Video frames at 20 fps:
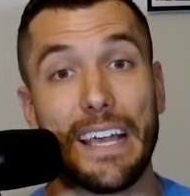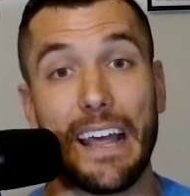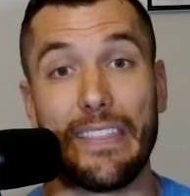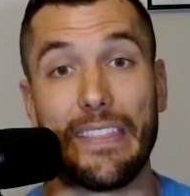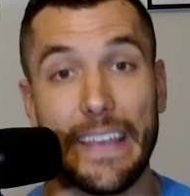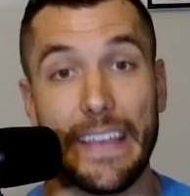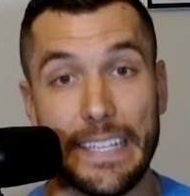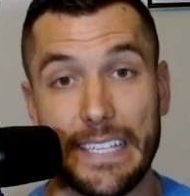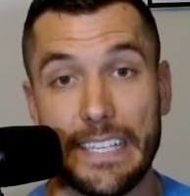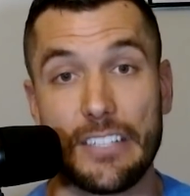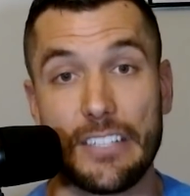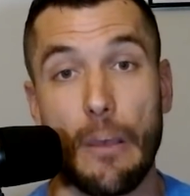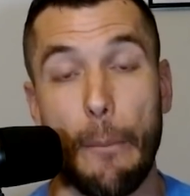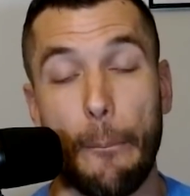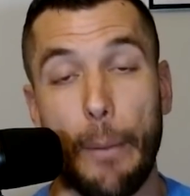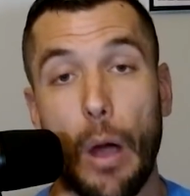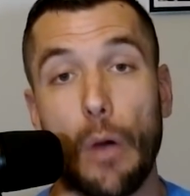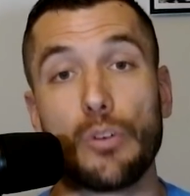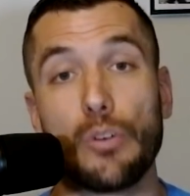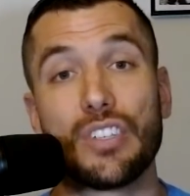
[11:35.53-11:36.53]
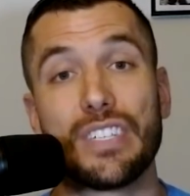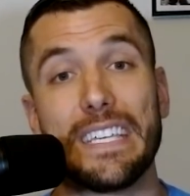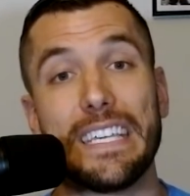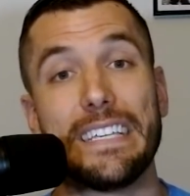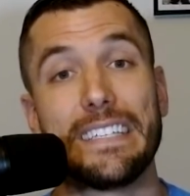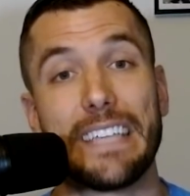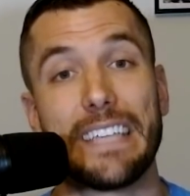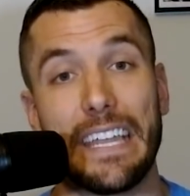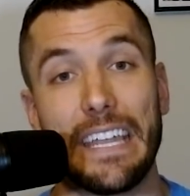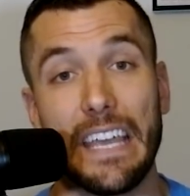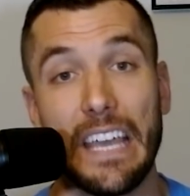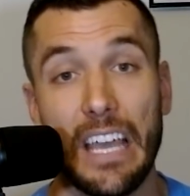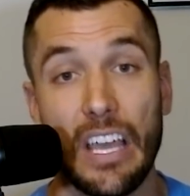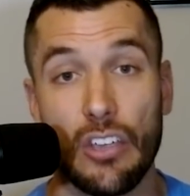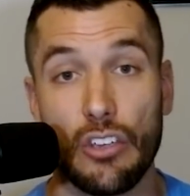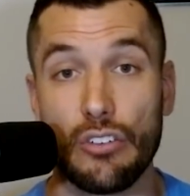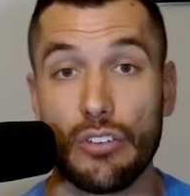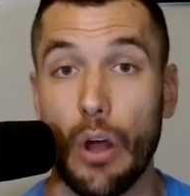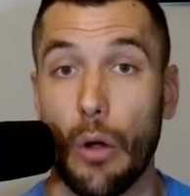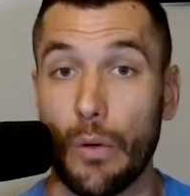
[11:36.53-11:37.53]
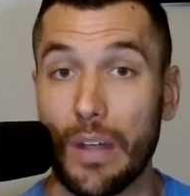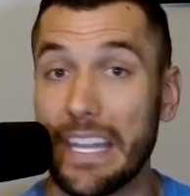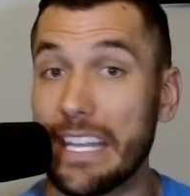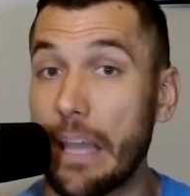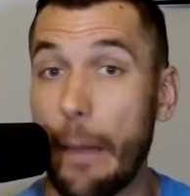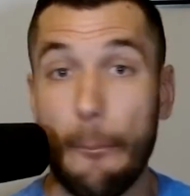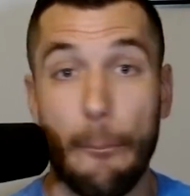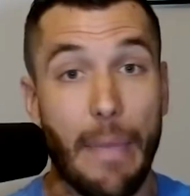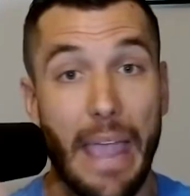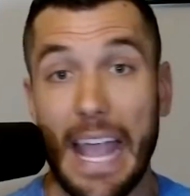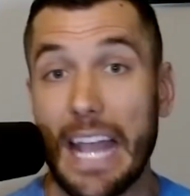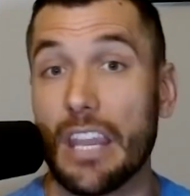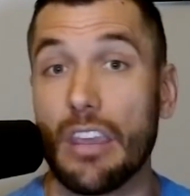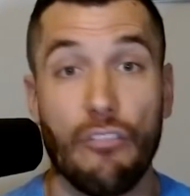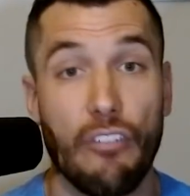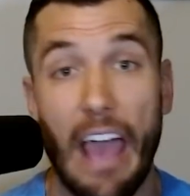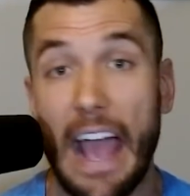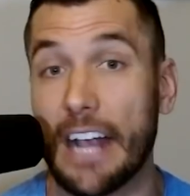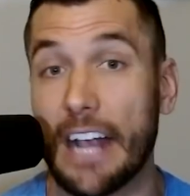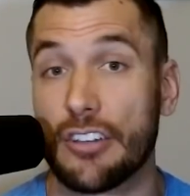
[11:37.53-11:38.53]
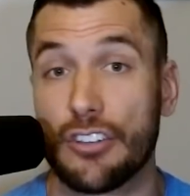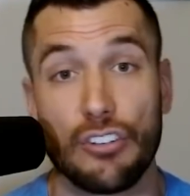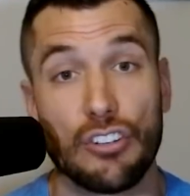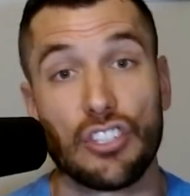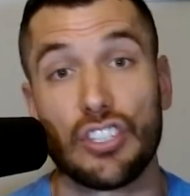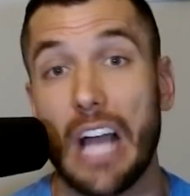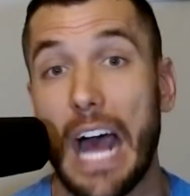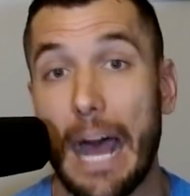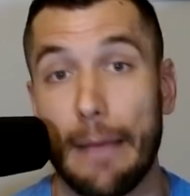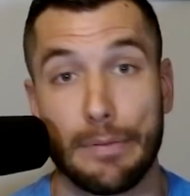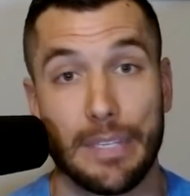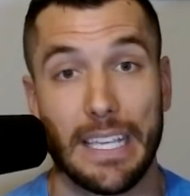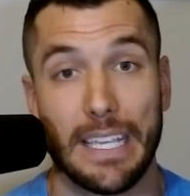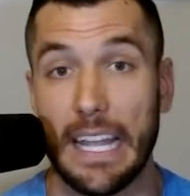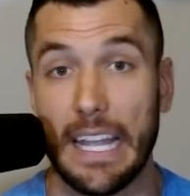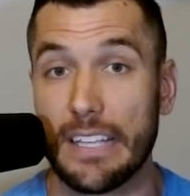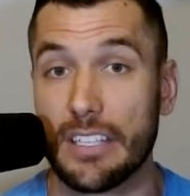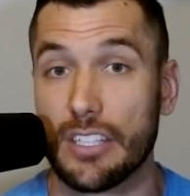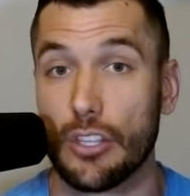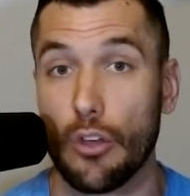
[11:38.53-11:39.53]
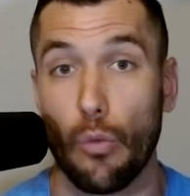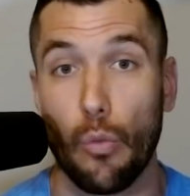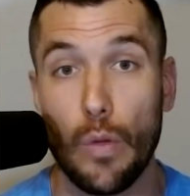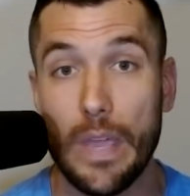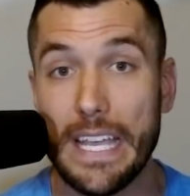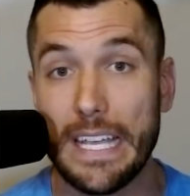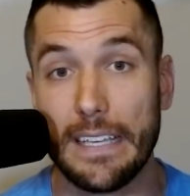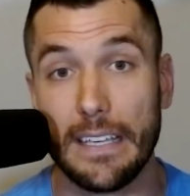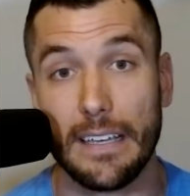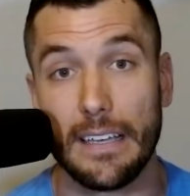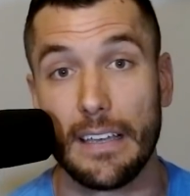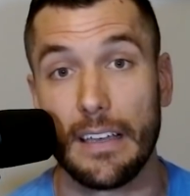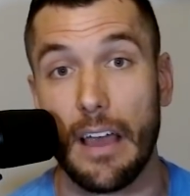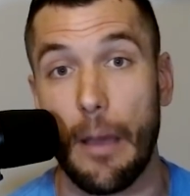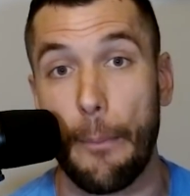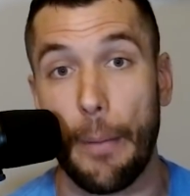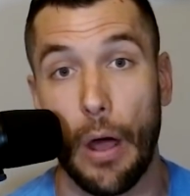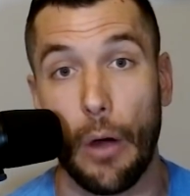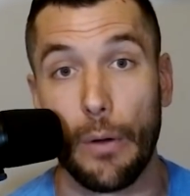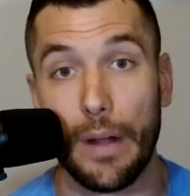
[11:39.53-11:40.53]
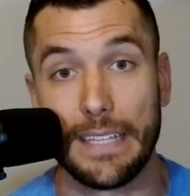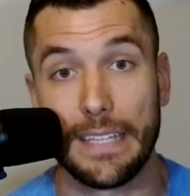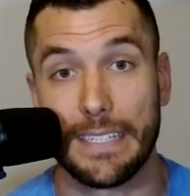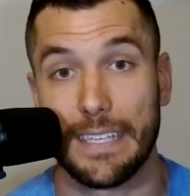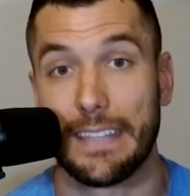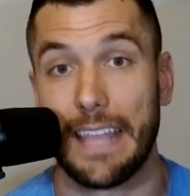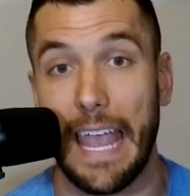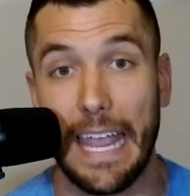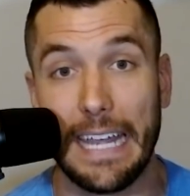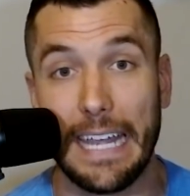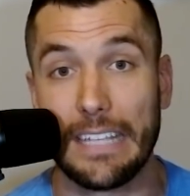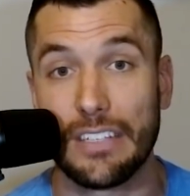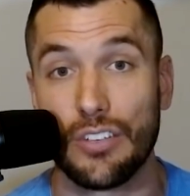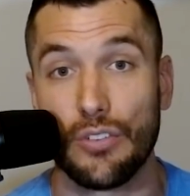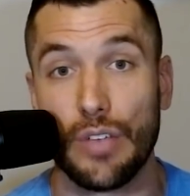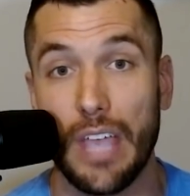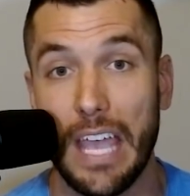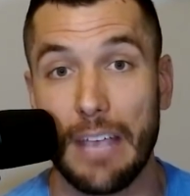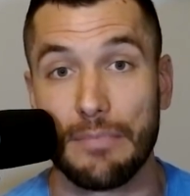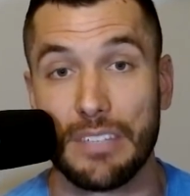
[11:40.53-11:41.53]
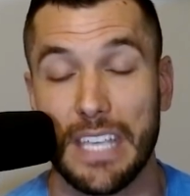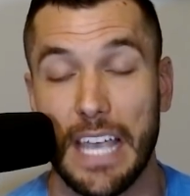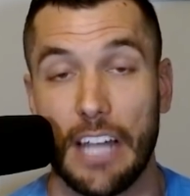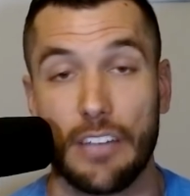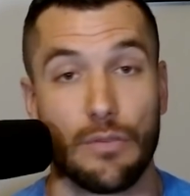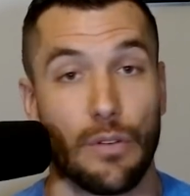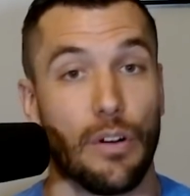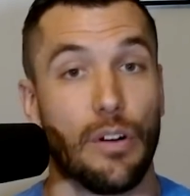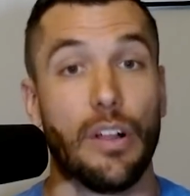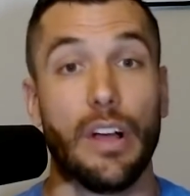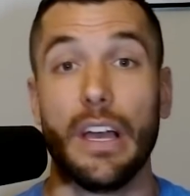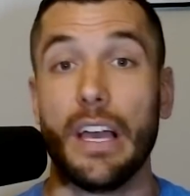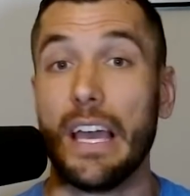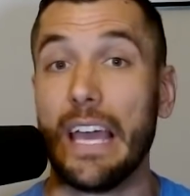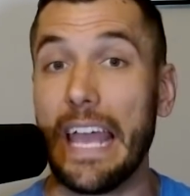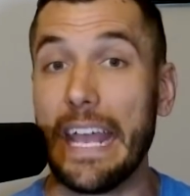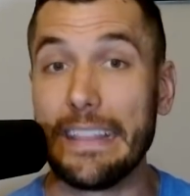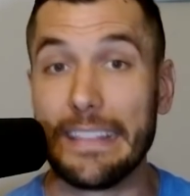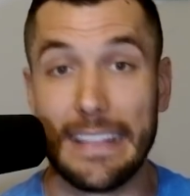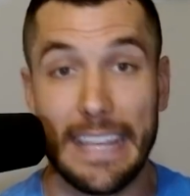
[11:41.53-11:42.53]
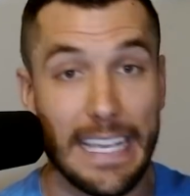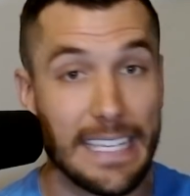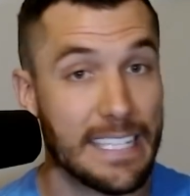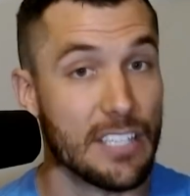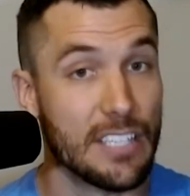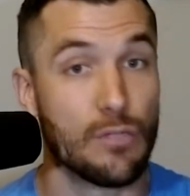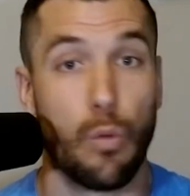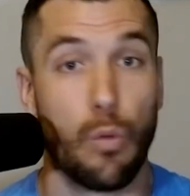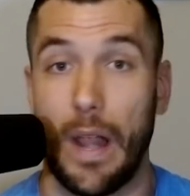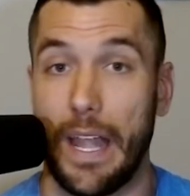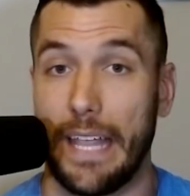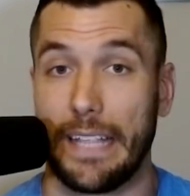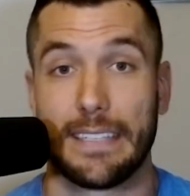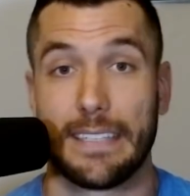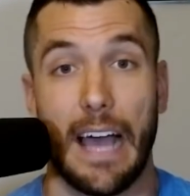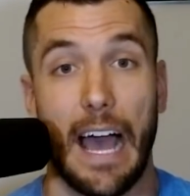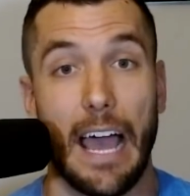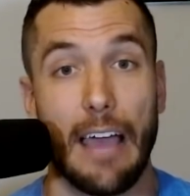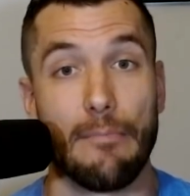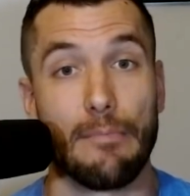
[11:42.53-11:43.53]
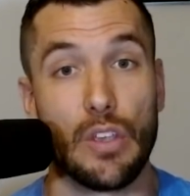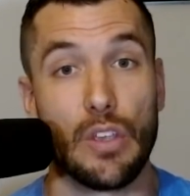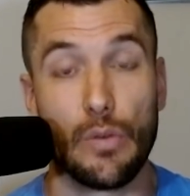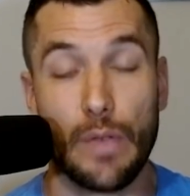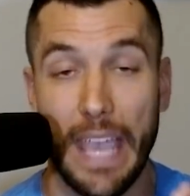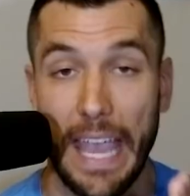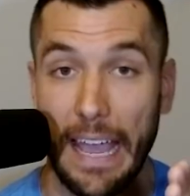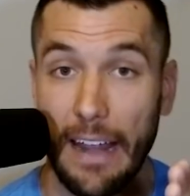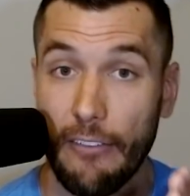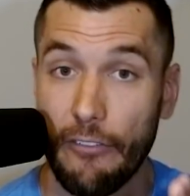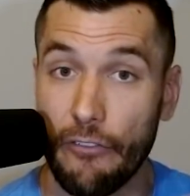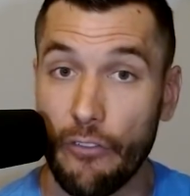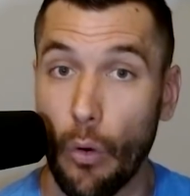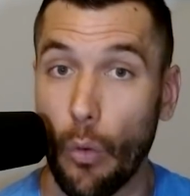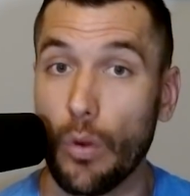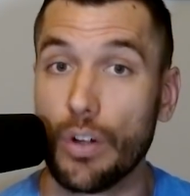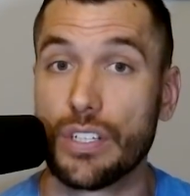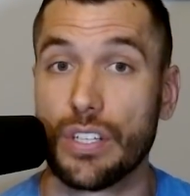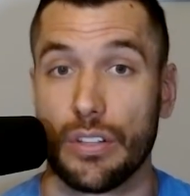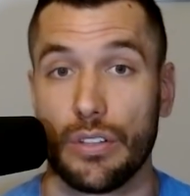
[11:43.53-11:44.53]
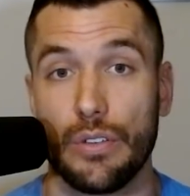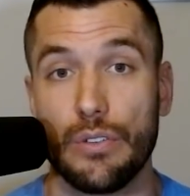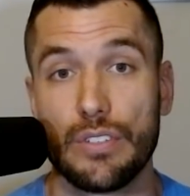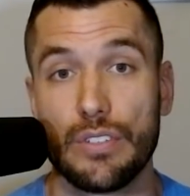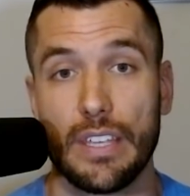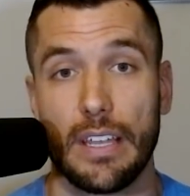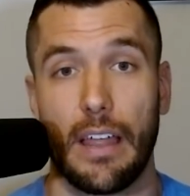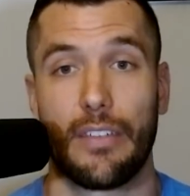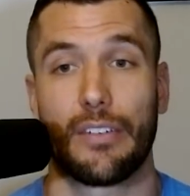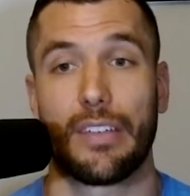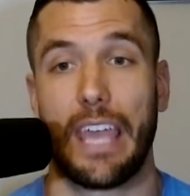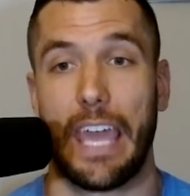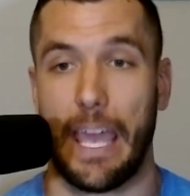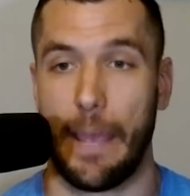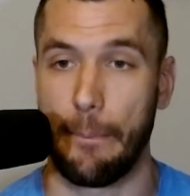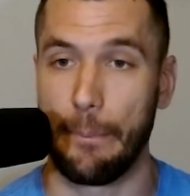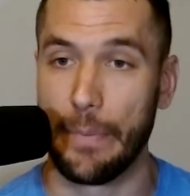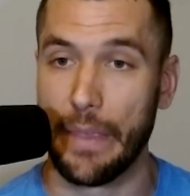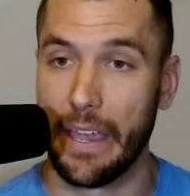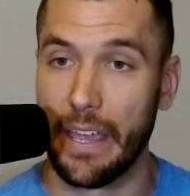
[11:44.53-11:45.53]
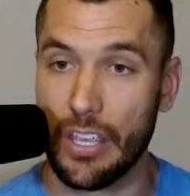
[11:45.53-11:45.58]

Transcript: This is the postseason. You don't need to manufacture stops against the weak opponents in the 82-game schedule. This is winning time. You can't afford to lose another game.